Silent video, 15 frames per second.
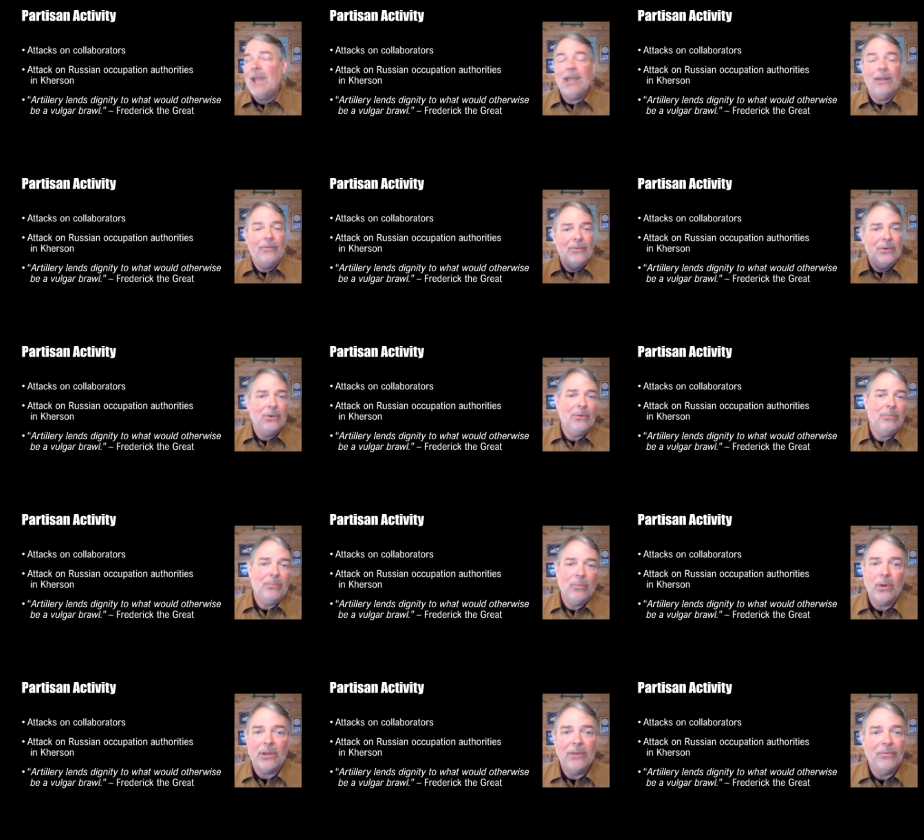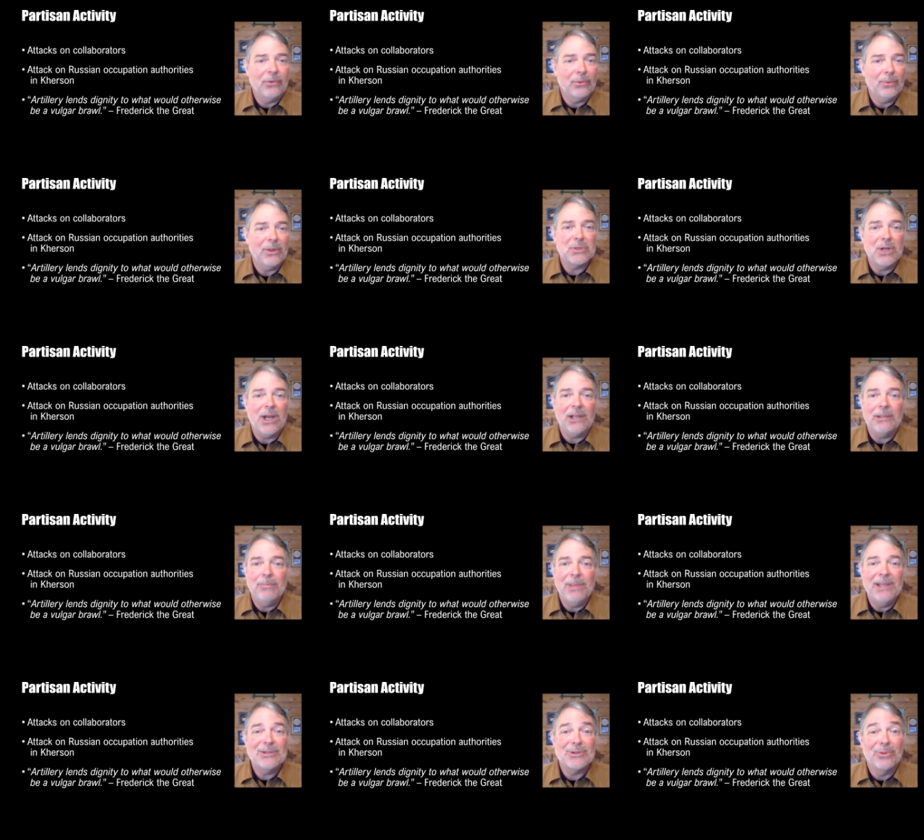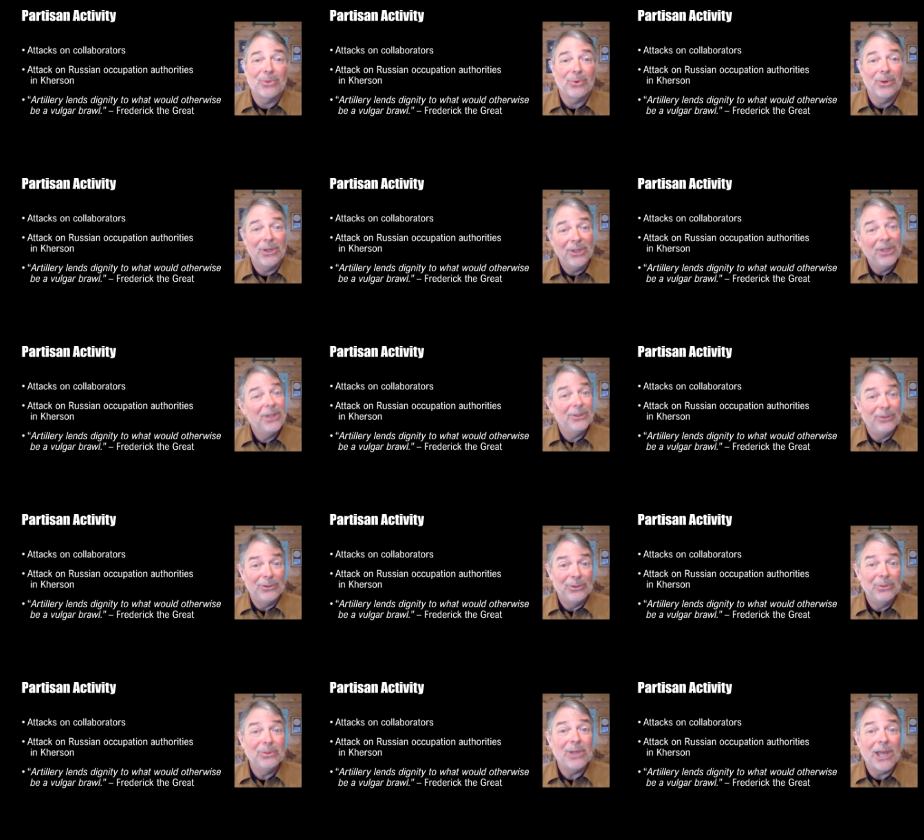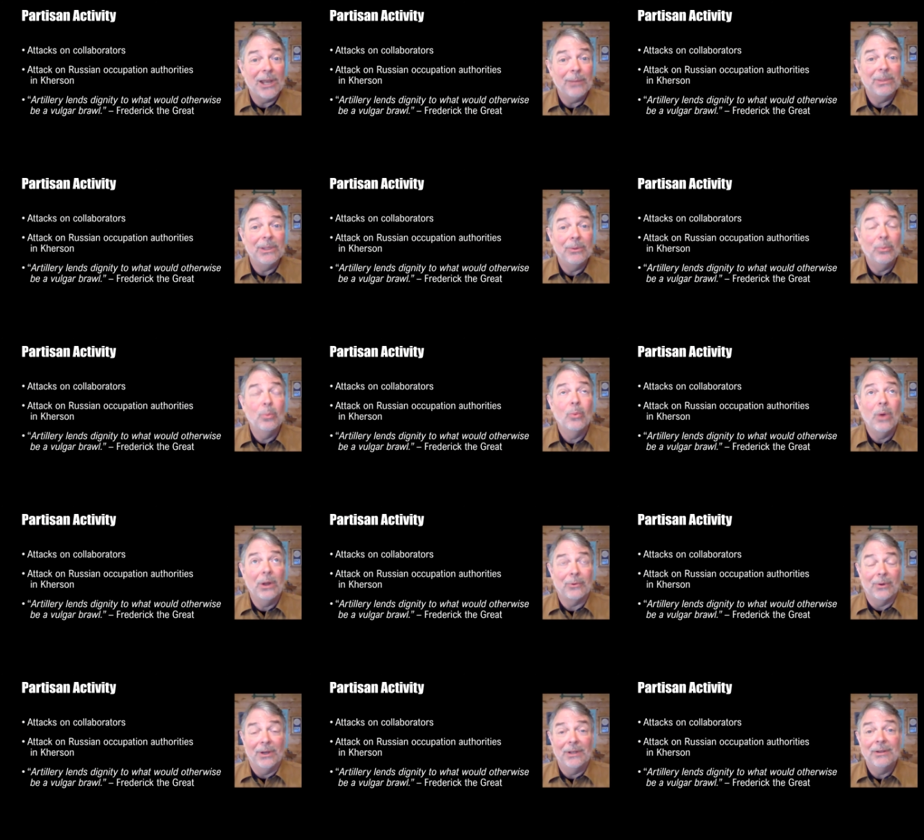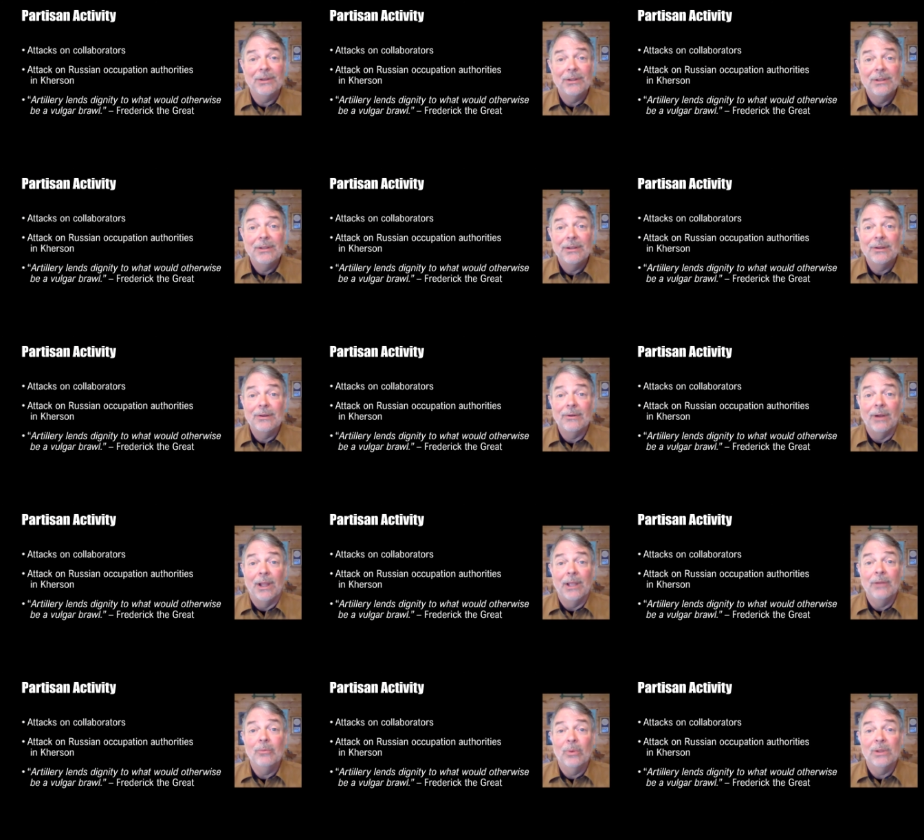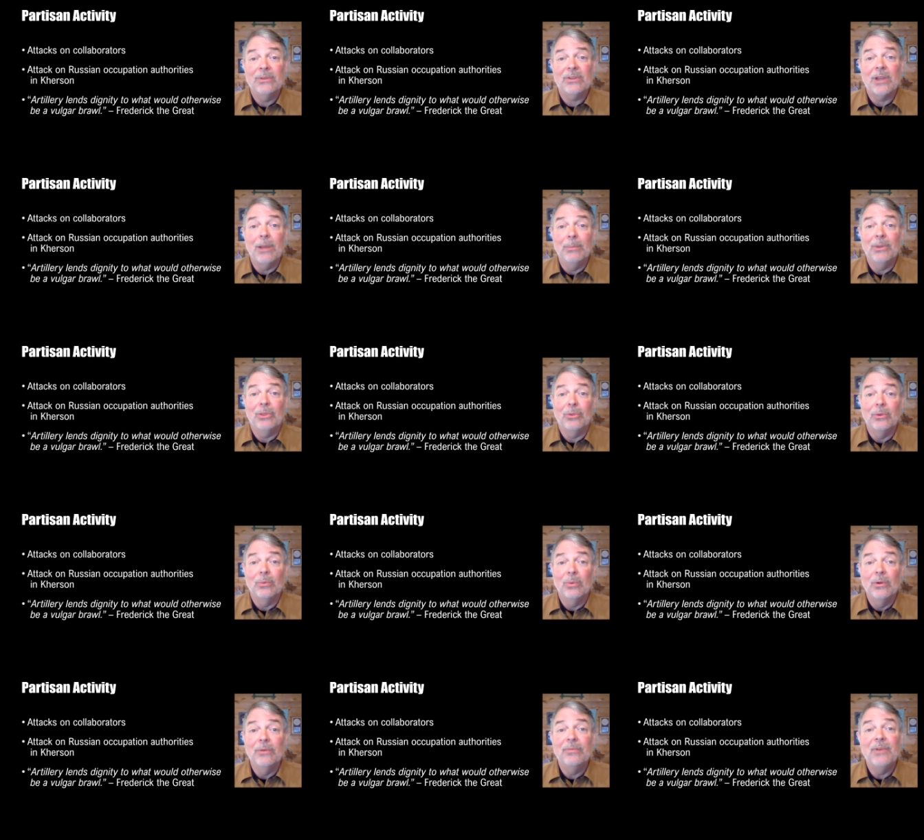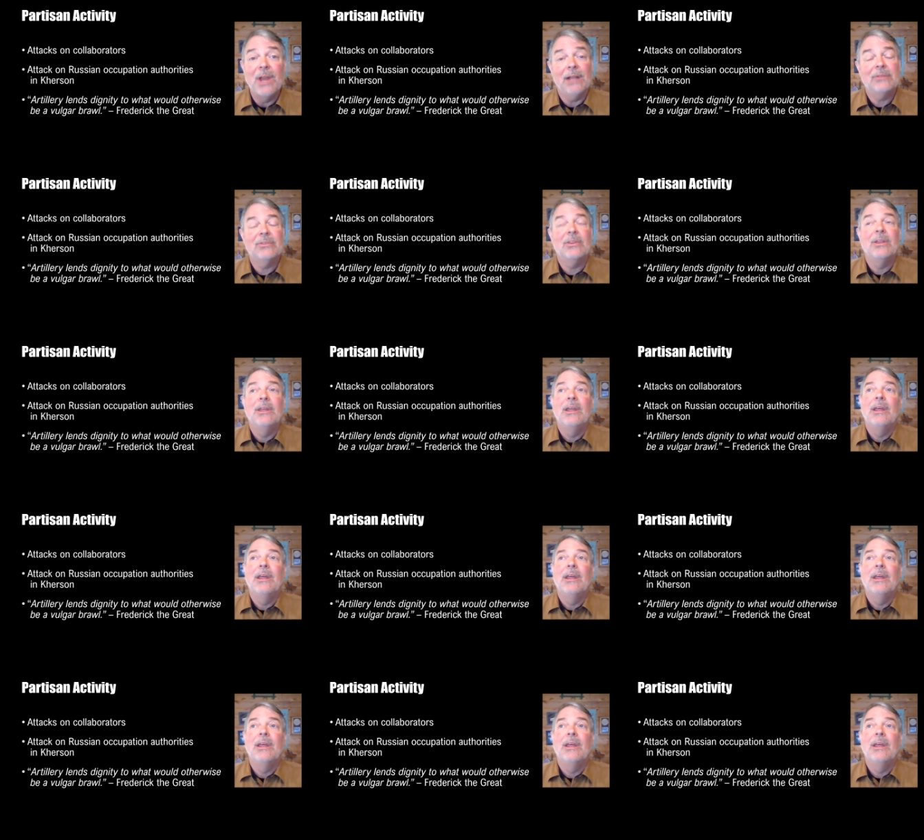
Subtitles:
Hey, if you're working for the Russian Occupation Authority, you got to be wondering, right, what's coming through the roof next.